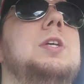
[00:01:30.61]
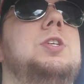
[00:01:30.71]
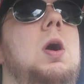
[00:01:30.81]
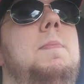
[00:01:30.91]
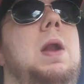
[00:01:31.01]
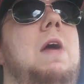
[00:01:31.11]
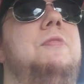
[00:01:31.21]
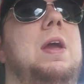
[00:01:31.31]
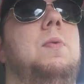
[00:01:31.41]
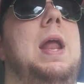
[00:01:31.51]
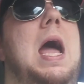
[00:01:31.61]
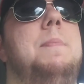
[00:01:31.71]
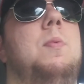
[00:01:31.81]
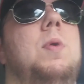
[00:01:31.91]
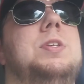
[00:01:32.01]
But I think what
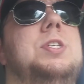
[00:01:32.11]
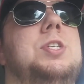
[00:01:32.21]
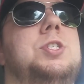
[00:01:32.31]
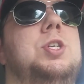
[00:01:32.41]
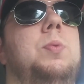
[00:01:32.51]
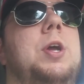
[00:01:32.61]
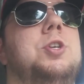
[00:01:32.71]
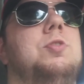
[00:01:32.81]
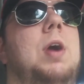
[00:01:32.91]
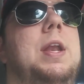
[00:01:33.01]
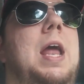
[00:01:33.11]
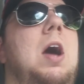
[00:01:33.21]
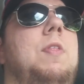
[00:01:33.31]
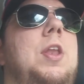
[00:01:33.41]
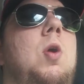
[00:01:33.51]
happened was he's just too injured right
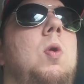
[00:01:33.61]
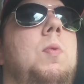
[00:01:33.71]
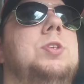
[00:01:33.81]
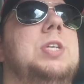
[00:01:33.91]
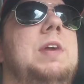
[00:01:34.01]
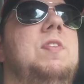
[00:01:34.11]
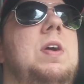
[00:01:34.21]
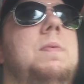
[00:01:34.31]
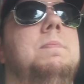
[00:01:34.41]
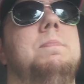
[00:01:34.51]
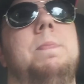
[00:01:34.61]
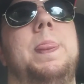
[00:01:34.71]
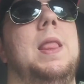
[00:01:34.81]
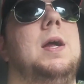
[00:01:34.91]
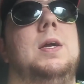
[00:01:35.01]
now that no one wants to give
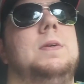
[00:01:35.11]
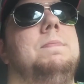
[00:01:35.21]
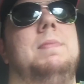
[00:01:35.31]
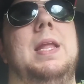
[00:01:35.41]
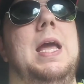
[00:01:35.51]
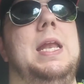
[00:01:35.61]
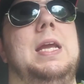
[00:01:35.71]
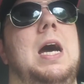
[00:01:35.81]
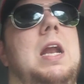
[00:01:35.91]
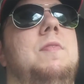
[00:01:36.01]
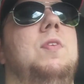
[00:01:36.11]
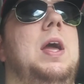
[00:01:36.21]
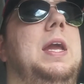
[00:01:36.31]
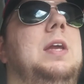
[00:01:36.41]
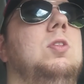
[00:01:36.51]
him any kind of
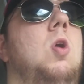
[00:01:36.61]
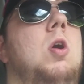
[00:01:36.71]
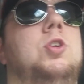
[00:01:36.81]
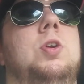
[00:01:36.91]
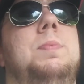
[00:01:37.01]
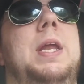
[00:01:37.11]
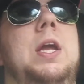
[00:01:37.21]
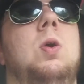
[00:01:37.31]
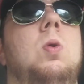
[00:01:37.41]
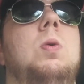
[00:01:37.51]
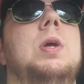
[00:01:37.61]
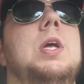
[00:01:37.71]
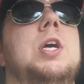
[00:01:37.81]
long-term deal.